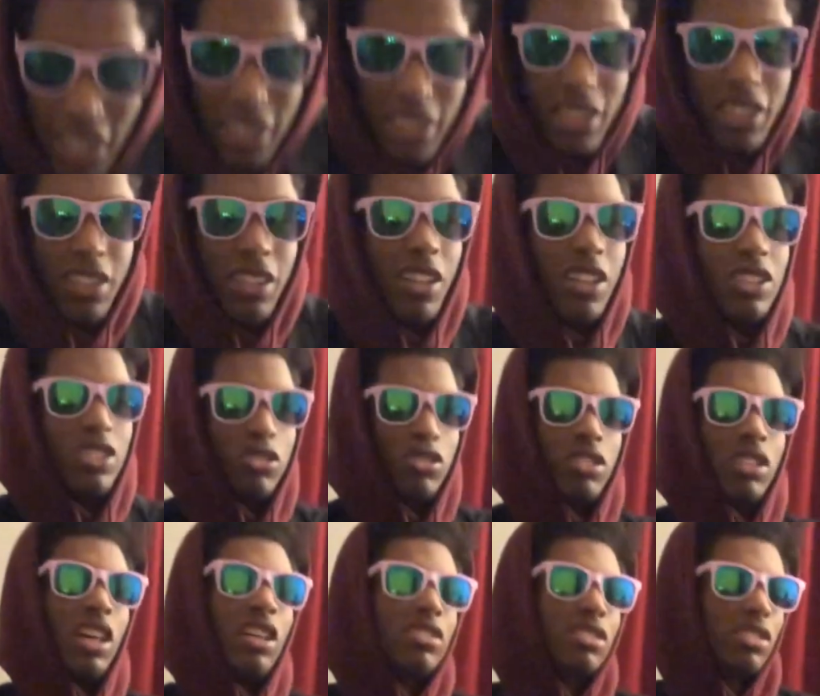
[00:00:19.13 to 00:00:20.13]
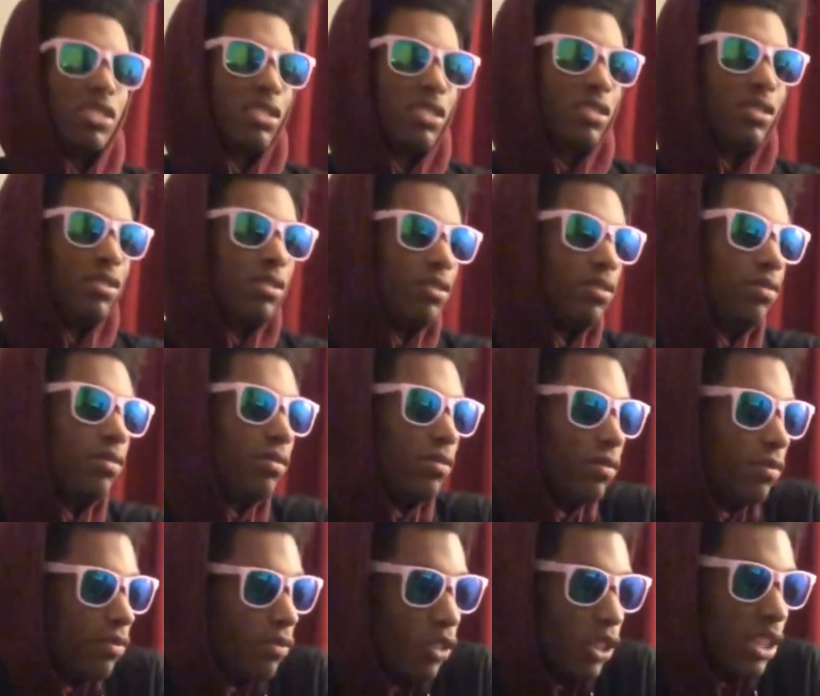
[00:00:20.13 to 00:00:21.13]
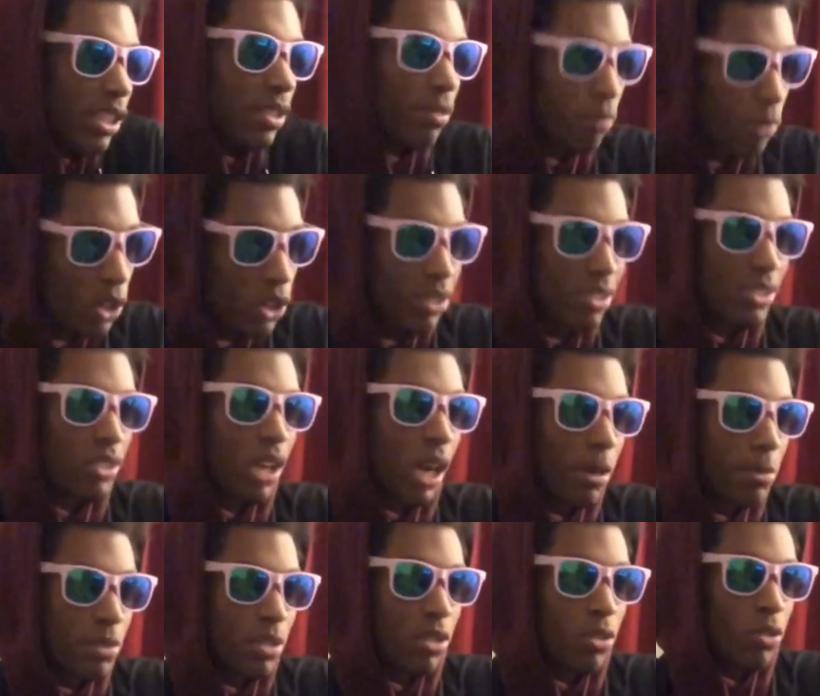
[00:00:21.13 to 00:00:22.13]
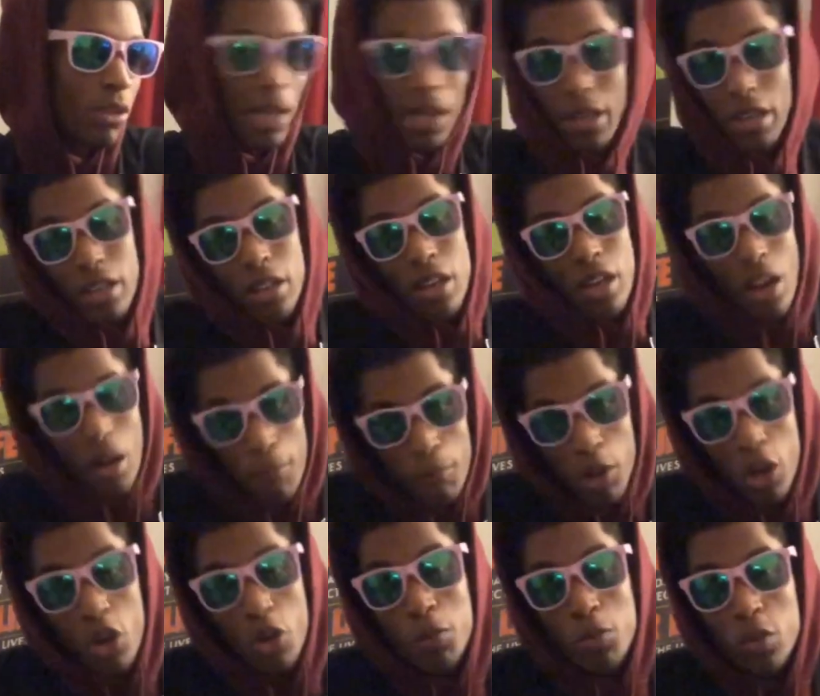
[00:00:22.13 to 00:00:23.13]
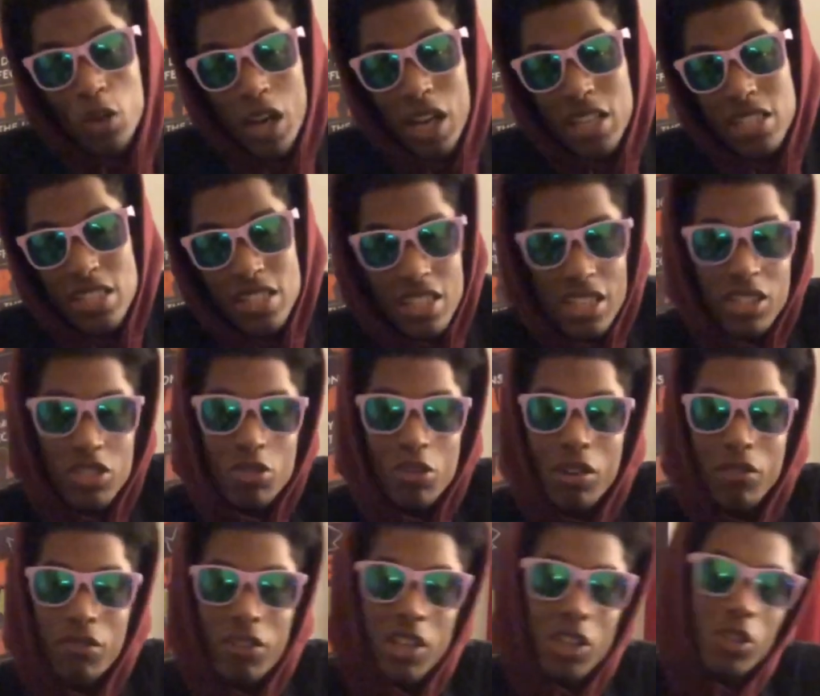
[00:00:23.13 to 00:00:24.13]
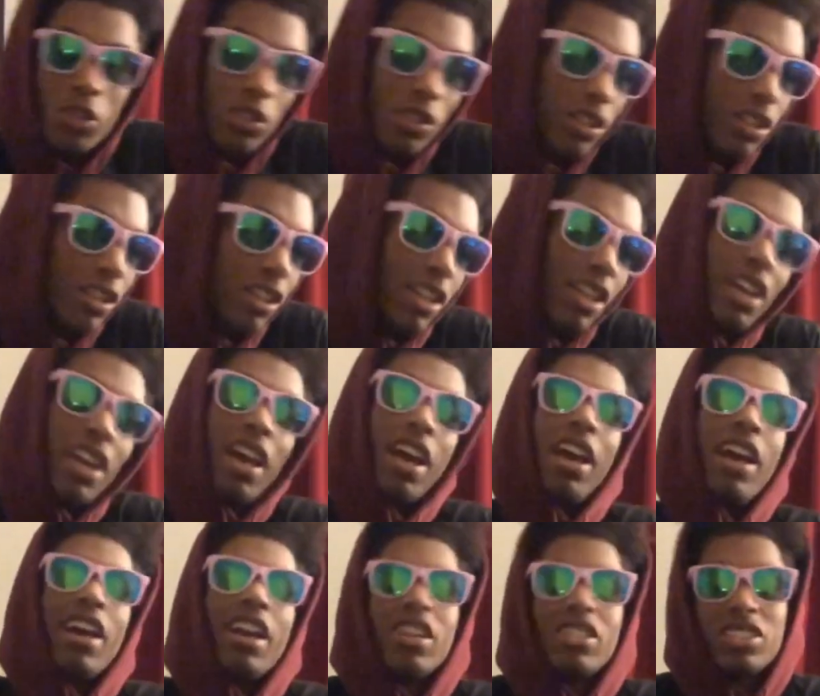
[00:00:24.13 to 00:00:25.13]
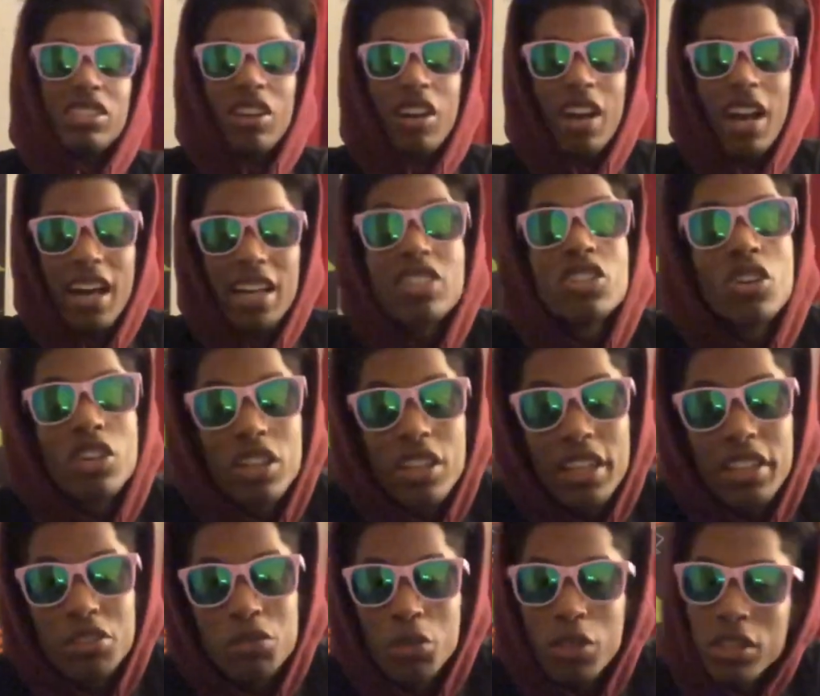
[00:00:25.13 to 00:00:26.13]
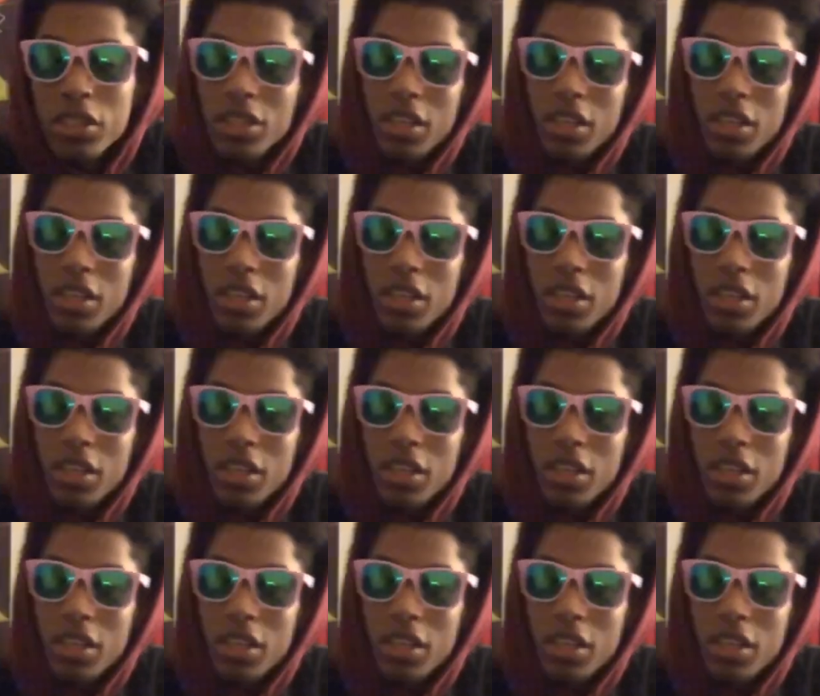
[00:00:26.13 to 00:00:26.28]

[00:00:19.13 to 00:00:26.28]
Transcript: like 100,000 freaking million subscribers to do that. But I hope you guys did enjoy the video. And I'll see you guys on the next